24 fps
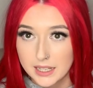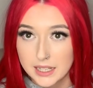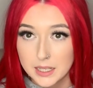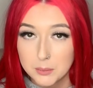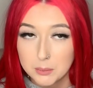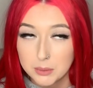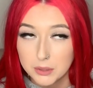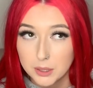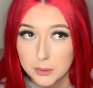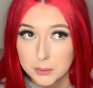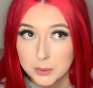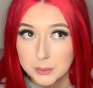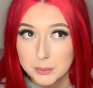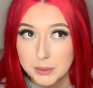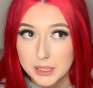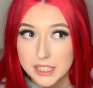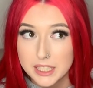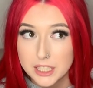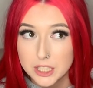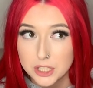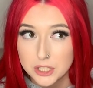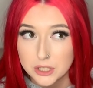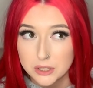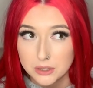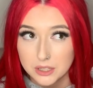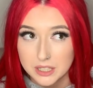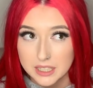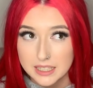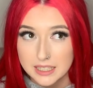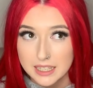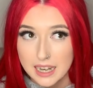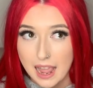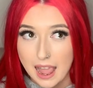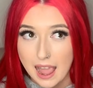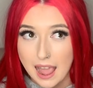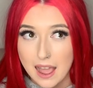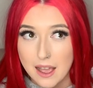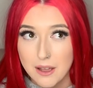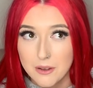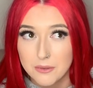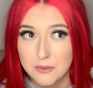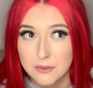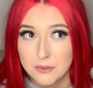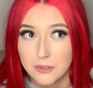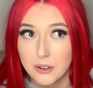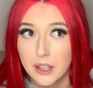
He probably shouldn't have